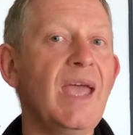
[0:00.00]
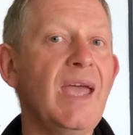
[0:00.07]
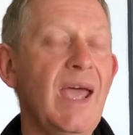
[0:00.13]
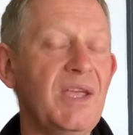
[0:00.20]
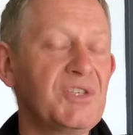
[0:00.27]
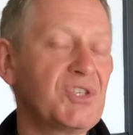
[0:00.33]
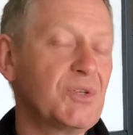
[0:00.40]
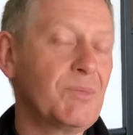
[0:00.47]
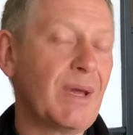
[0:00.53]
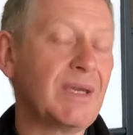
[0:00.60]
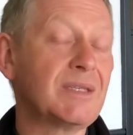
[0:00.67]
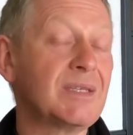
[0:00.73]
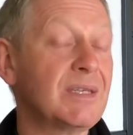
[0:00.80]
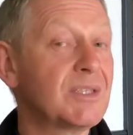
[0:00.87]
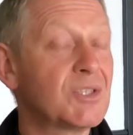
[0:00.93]

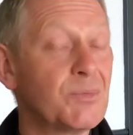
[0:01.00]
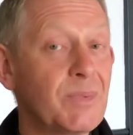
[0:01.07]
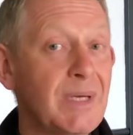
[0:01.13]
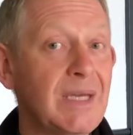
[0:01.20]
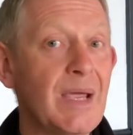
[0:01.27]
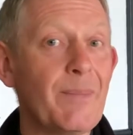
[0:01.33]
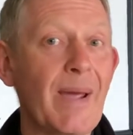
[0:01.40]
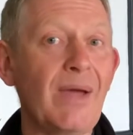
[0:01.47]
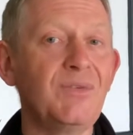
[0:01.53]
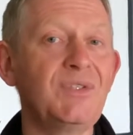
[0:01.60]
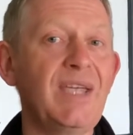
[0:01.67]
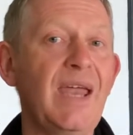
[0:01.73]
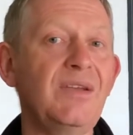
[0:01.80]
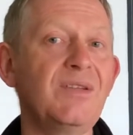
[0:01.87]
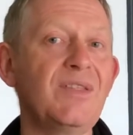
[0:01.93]
estimated to be about
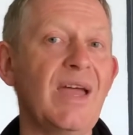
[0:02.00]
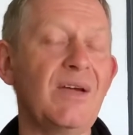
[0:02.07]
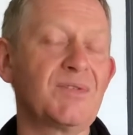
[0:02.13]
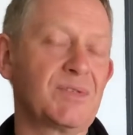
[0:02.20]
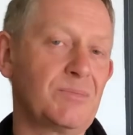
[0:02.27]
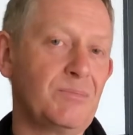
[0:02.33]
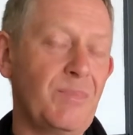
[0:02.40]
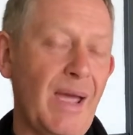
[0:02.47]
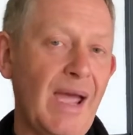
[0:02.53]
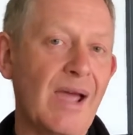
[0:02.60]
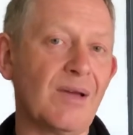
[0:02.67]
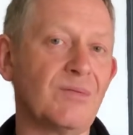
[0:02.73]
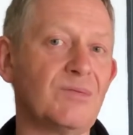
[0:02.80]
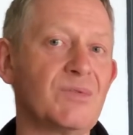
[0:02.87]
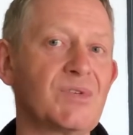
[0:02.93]

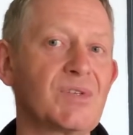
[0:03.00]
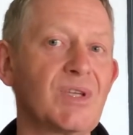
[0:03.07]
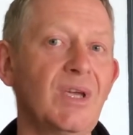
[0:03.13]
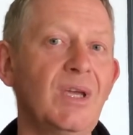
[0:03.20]
£10,000,